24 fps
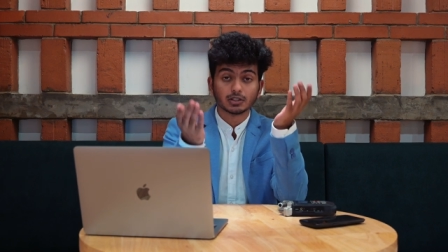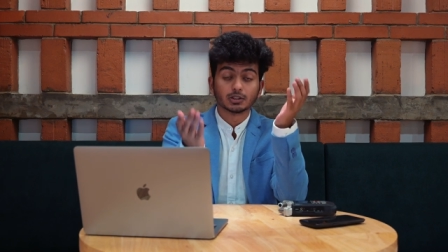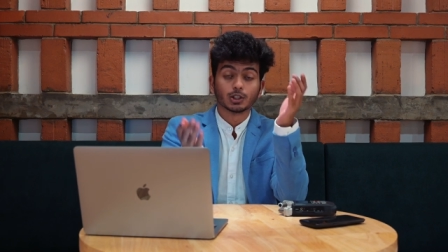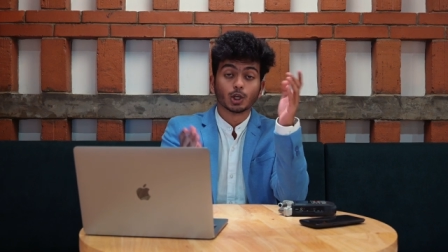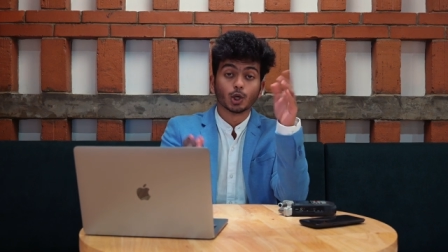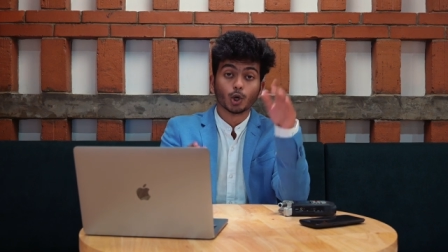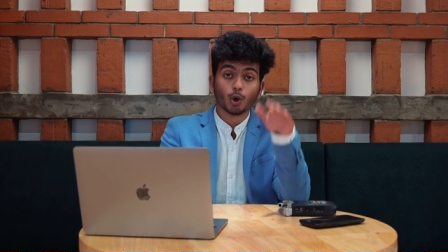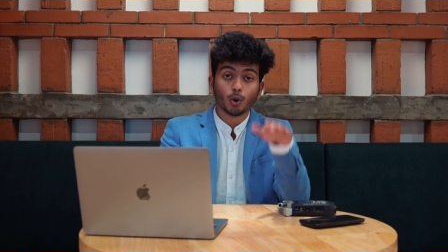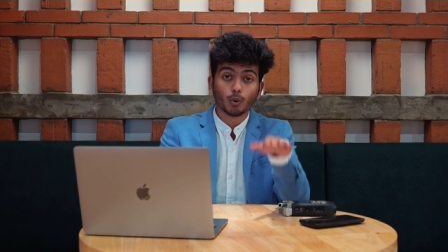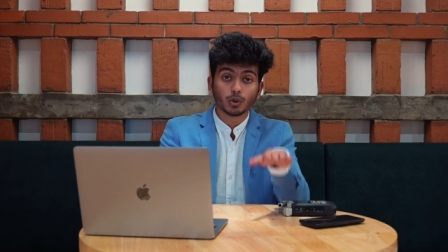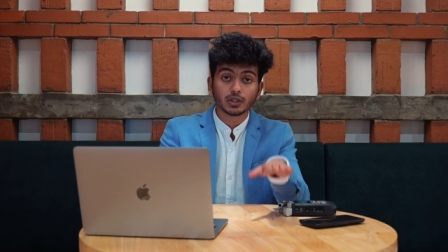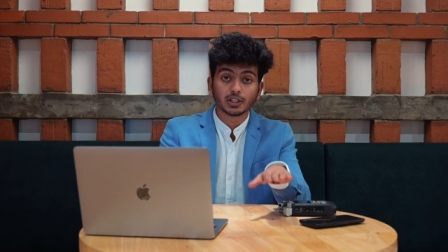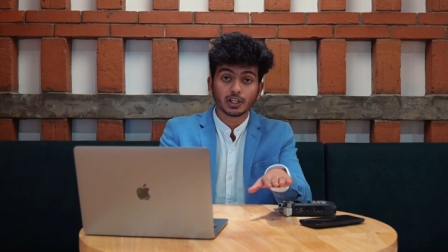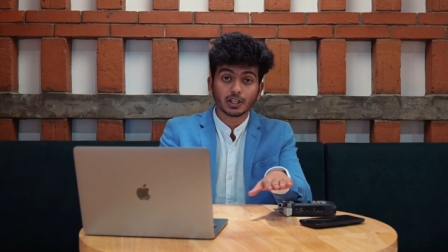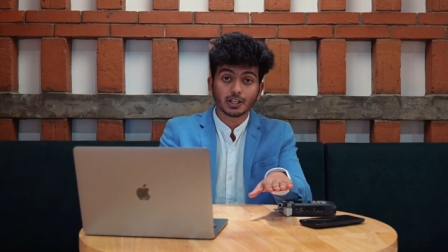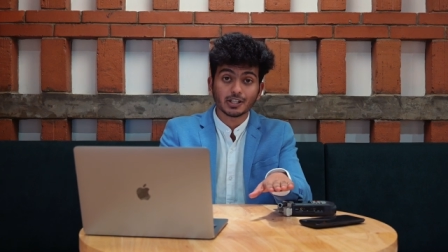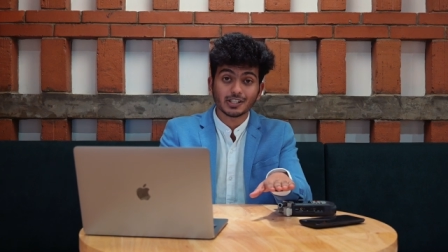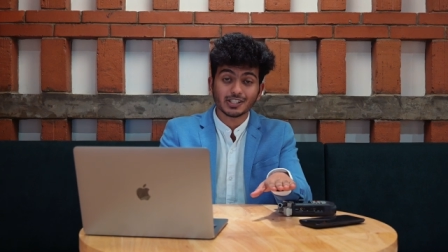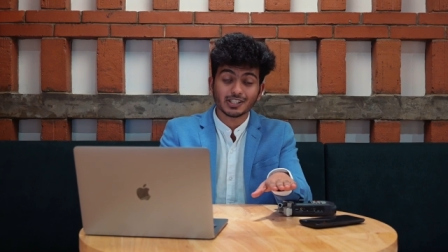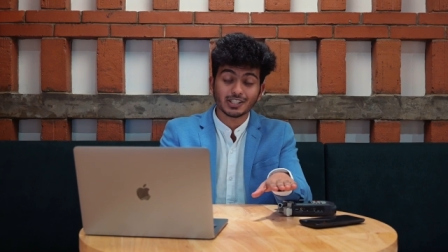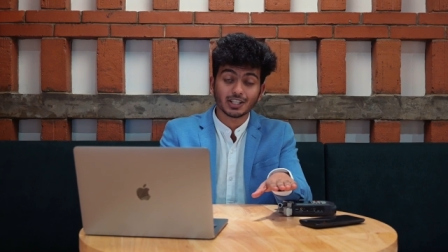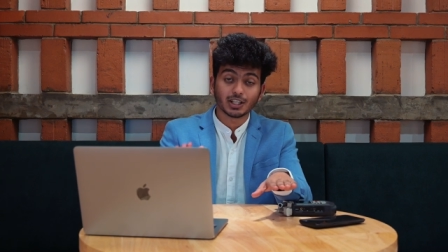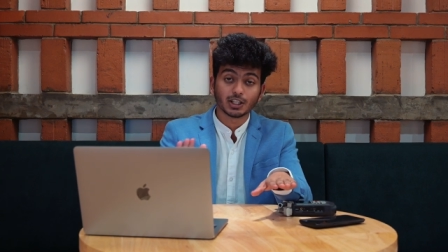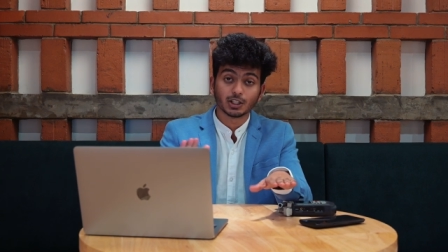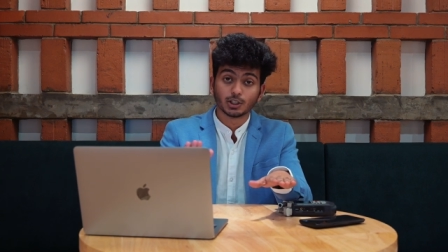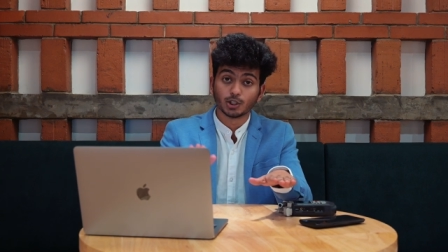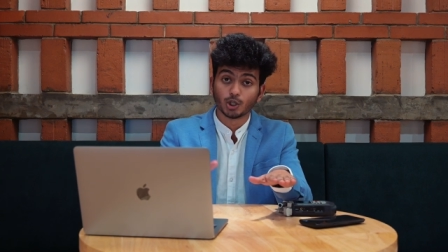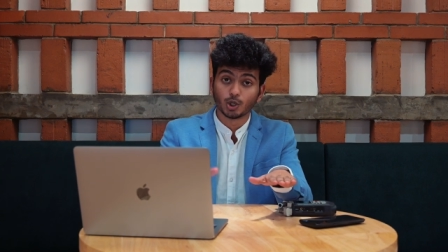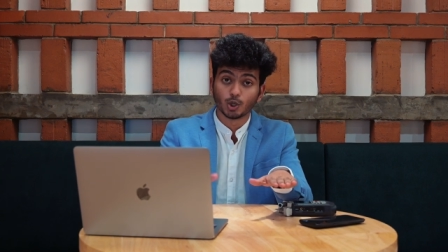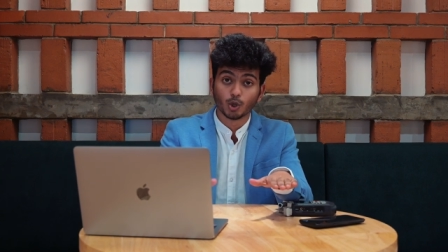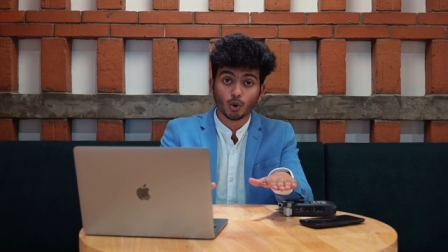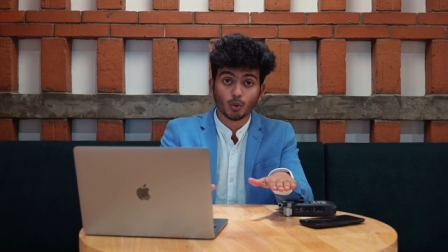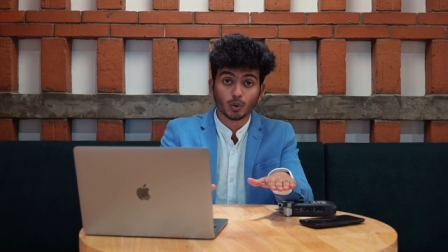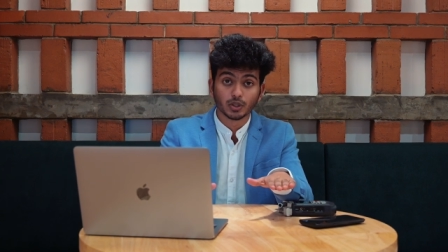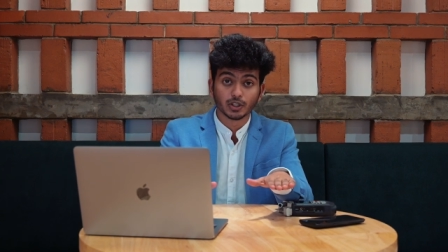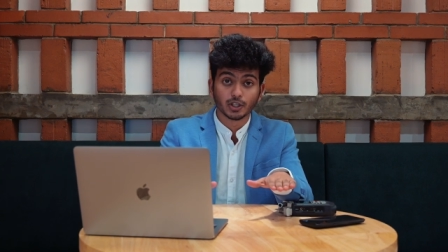The lower the risk, the
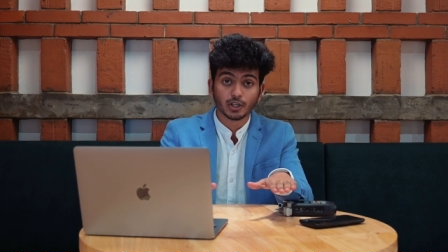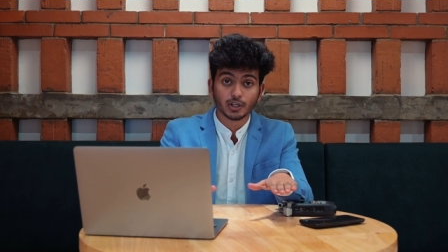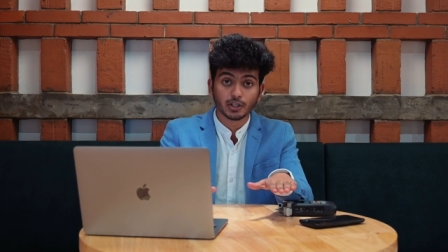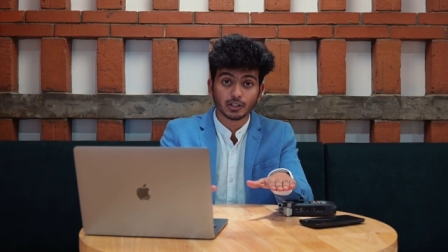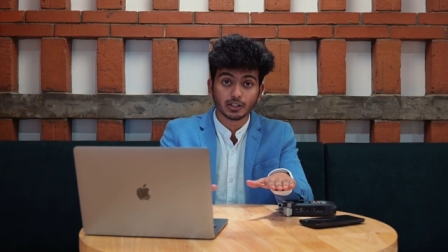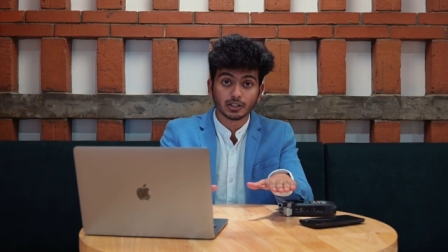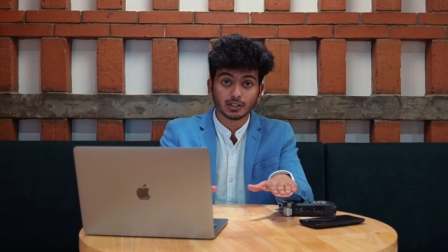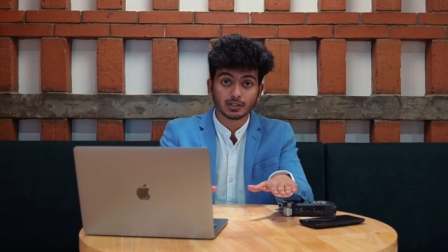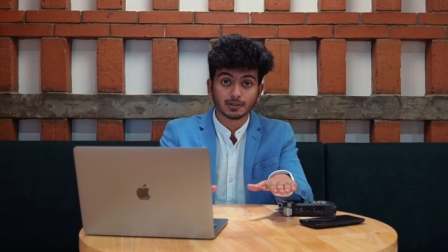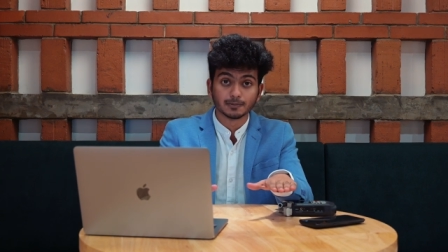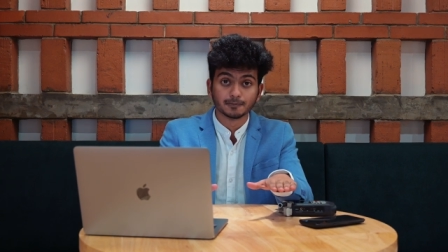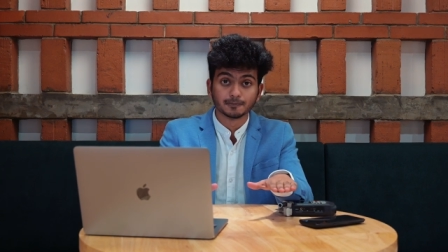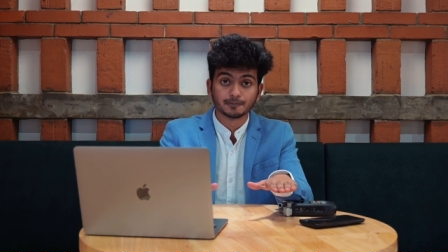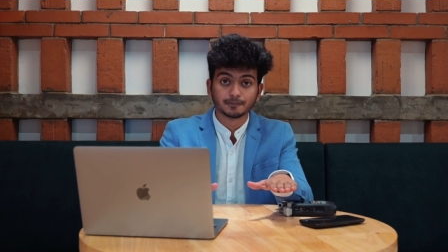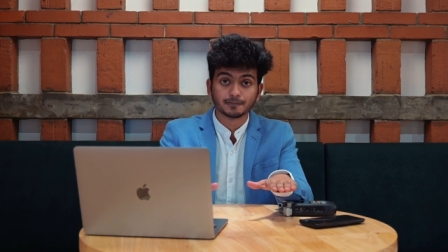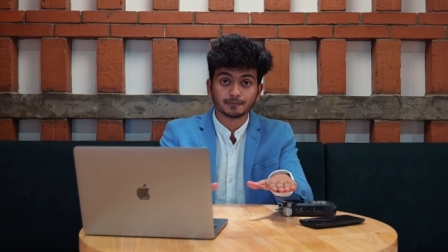lower the return.